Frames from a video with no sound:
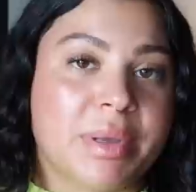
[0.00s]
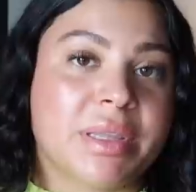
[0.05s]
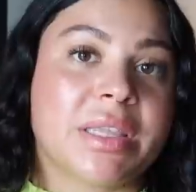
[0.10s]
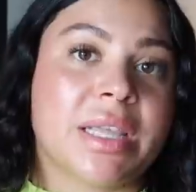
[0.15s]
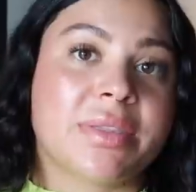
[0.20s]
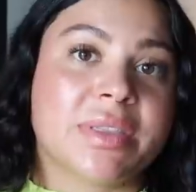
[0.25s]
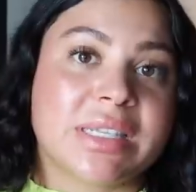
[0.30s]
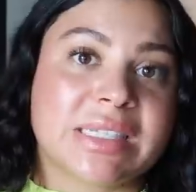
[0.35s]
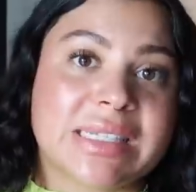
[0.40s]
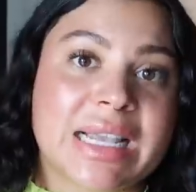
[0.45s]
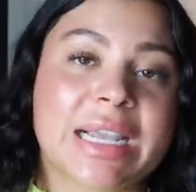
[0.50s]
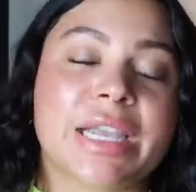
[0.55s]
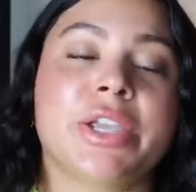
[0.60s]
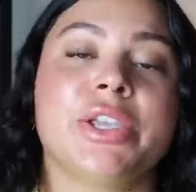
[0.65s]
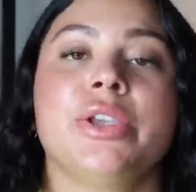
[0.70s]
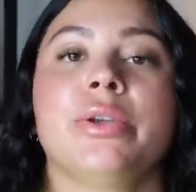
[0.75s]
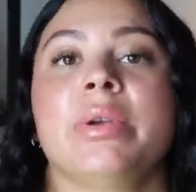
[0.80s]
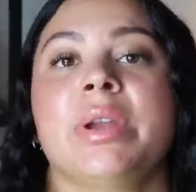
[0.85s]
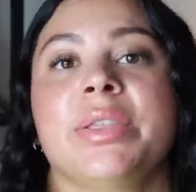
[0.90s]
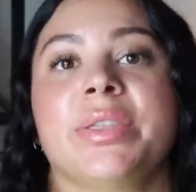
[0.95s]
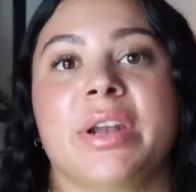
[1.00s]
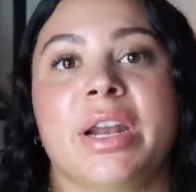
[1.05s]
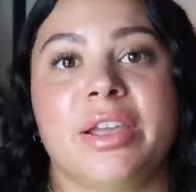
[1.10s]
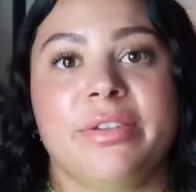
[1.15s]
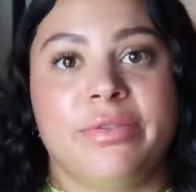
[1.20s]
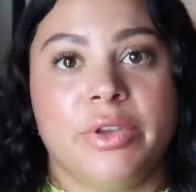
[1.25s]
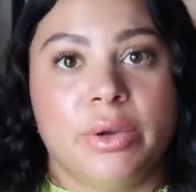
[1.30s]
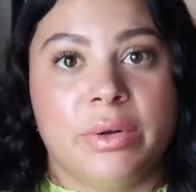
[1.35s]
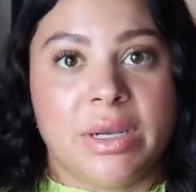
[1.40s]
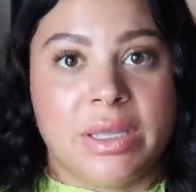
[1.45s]
But then the second unit that
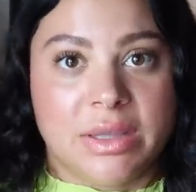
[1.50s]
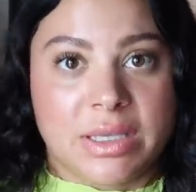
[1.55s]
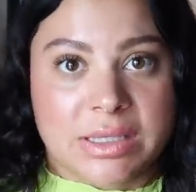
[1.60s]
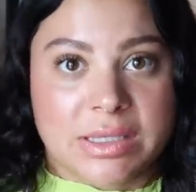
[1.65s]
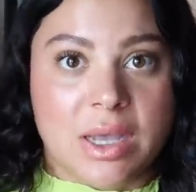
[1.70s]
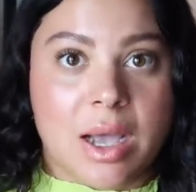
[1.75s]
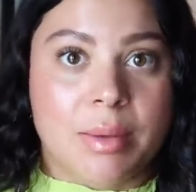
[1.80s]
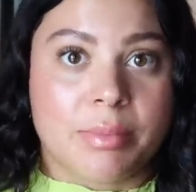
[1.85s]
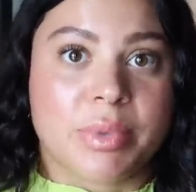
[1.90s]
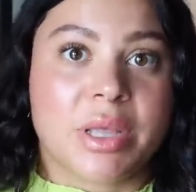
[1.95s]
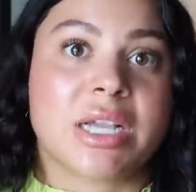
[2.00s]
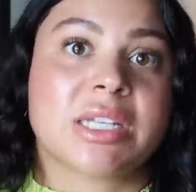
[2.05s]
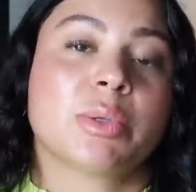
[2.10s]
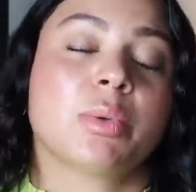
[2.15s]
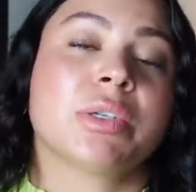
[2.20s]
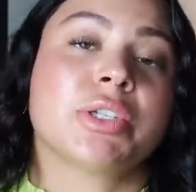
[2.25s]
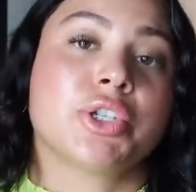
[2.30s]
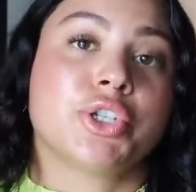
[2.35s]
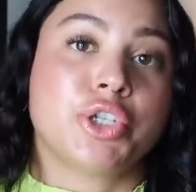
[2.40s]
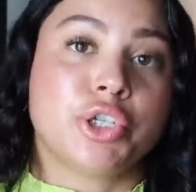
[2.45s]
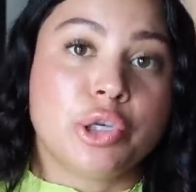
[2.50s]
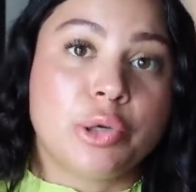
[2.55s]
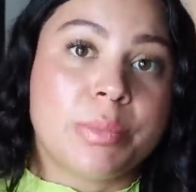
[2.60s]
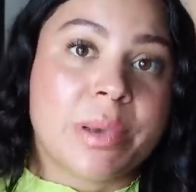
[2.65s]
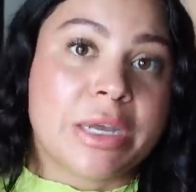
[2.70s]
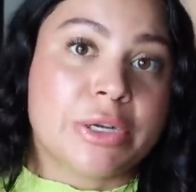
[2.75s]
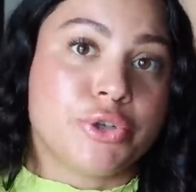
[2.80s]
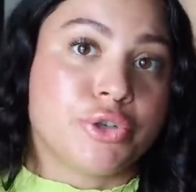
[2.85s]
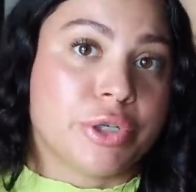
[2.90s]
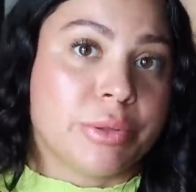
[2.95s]
I viewed in this complex was a two
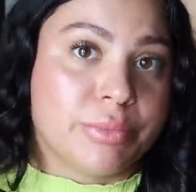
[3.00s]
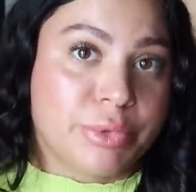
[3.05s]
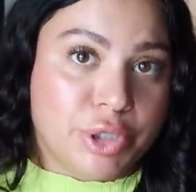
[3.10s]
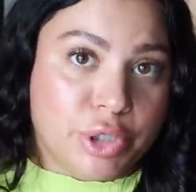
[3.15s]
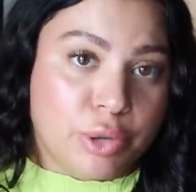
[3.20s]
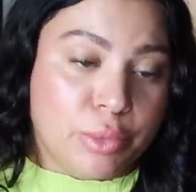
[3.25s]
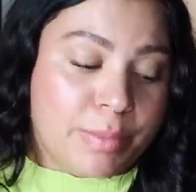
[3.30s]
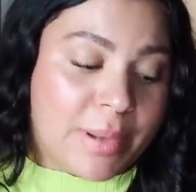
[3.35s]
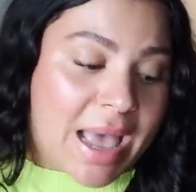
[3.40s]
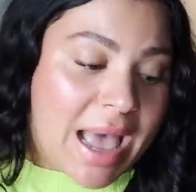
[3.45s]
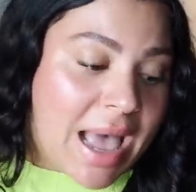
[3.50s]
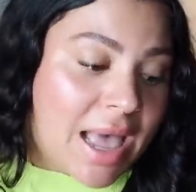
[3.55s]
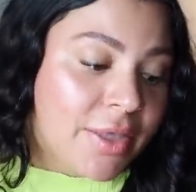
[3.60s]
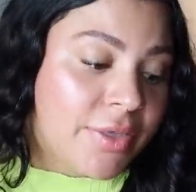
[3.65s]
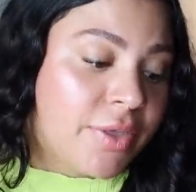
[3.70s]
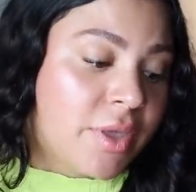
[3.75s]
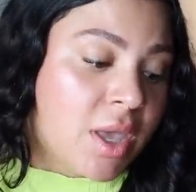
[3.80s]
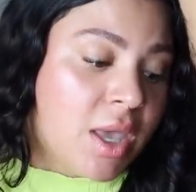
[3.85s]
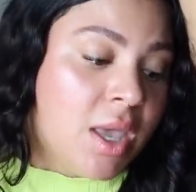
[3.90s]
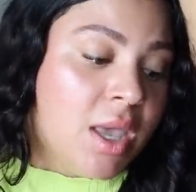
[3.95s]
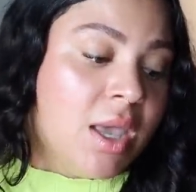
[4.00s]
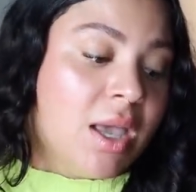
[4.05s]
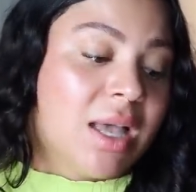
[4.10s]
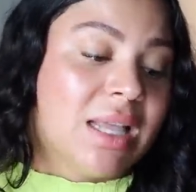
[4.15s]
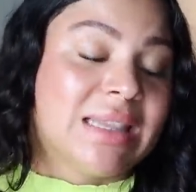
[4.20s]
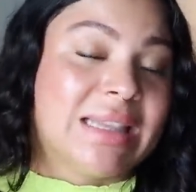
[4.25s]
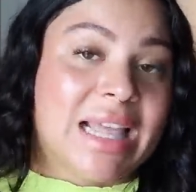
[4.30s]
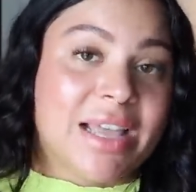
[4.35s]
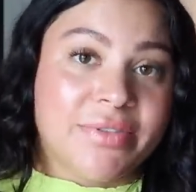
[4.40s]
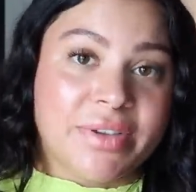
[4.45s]
bedroom, two bath,
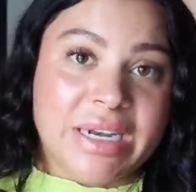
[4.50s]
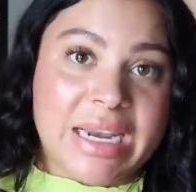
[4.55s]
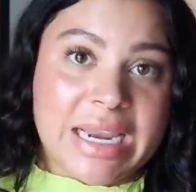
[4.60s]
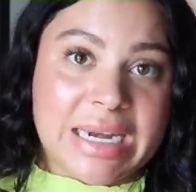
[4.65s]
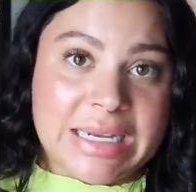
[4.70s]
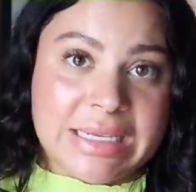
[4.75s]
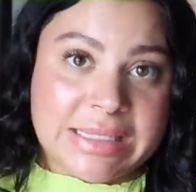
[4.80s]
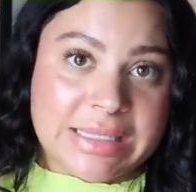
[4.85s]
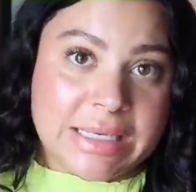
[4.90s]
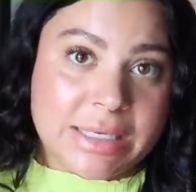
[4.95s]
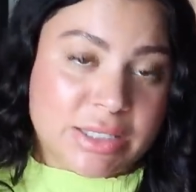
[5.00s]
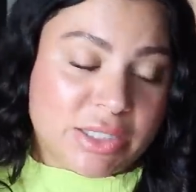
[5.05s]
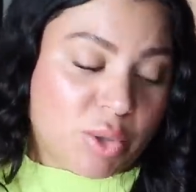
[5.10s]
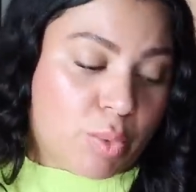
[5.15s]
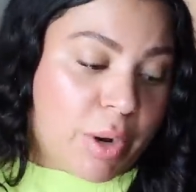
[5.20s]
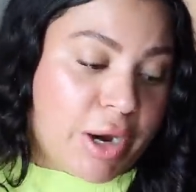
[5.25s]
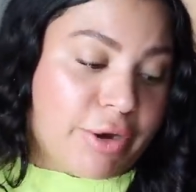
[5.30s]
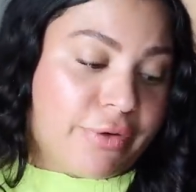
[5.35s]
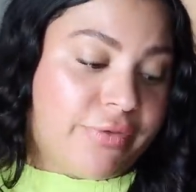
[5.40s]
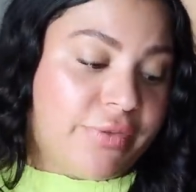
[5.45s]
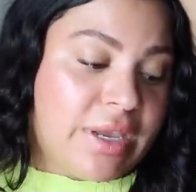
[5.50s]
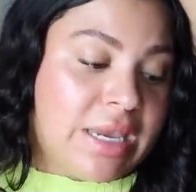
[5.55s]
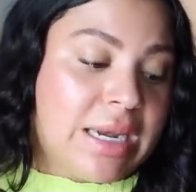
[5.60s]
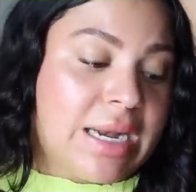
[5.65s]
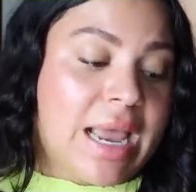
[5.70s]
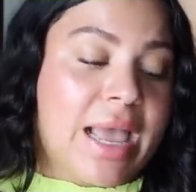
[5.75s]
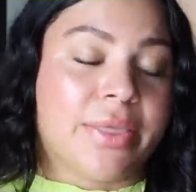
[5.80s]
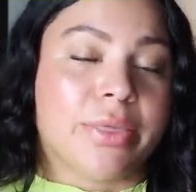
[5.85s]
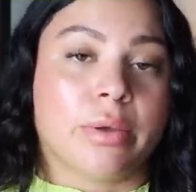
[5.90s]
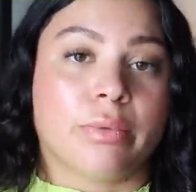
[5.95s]
1186 square
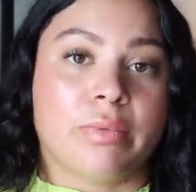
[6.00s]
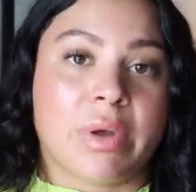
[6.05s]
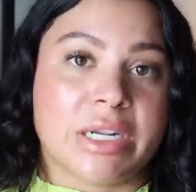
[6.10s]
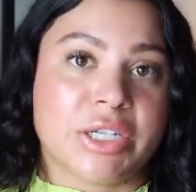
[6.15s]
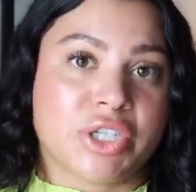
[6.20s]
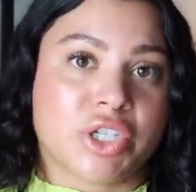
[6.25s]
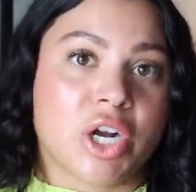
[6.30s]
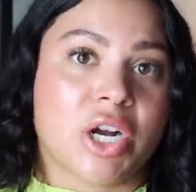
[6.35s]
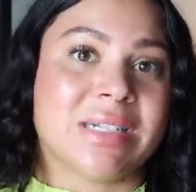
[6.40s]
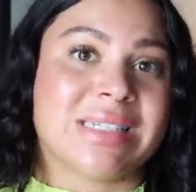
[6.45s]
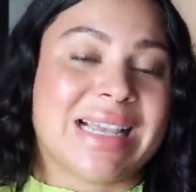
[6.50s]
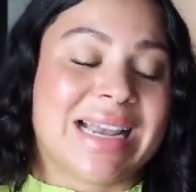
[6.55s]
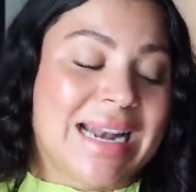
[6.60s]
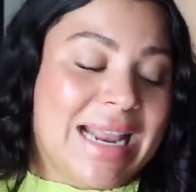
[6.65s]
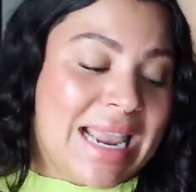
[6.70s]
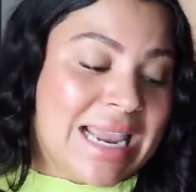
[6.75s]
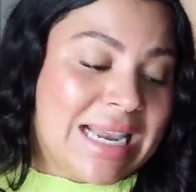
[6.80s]
feet, and the rent starts at